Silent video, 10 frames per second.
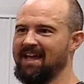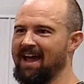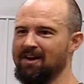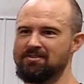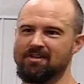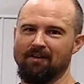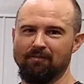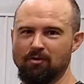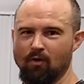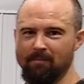ounce of
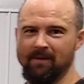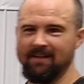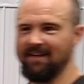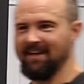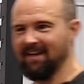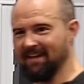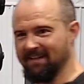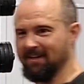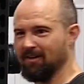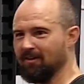equipment in
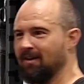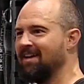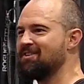here.